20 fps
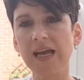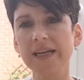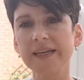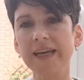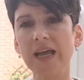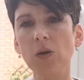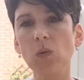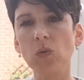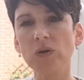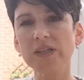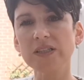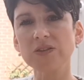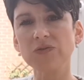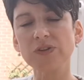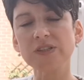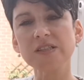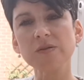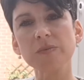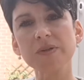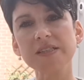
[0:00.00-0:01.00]
Now, what does
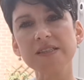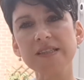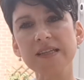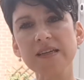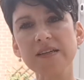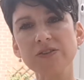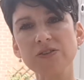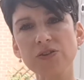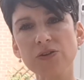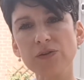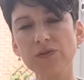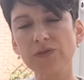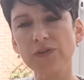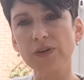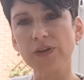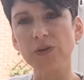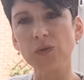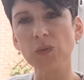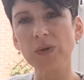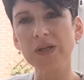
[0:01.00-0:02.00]
vitamin D do for
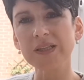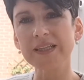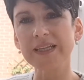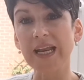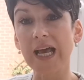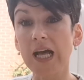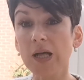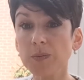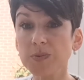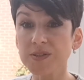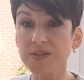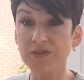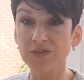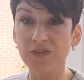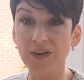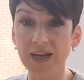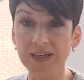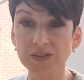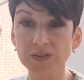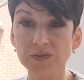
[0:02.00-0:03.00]
you? Well, it helps to
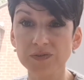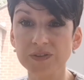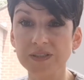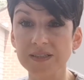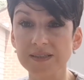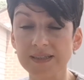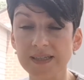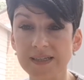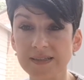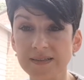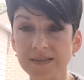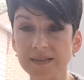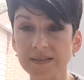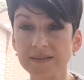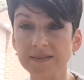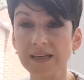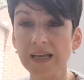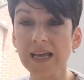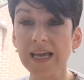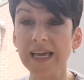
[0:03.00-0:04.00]
fight off
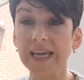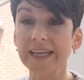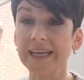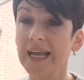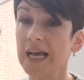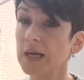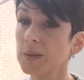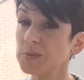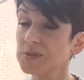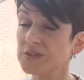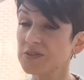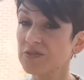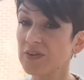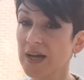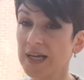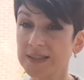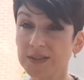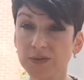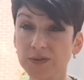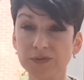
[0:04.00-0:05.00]
diseases, it helps to
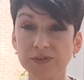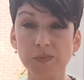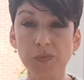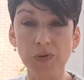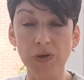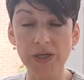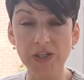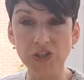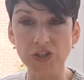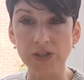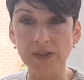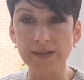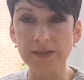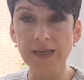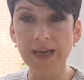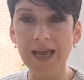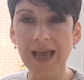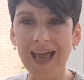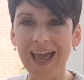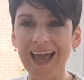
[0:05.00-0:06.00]
fight off depression,
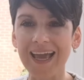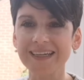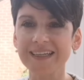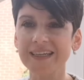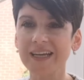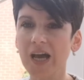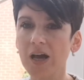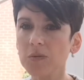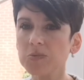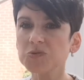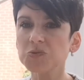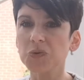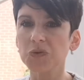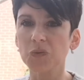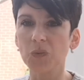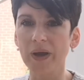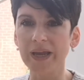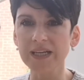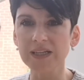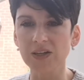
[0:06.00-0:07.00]
and it helps
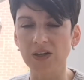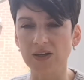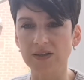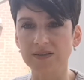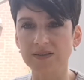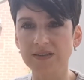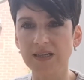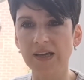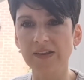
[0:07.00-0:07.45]
with weight loss.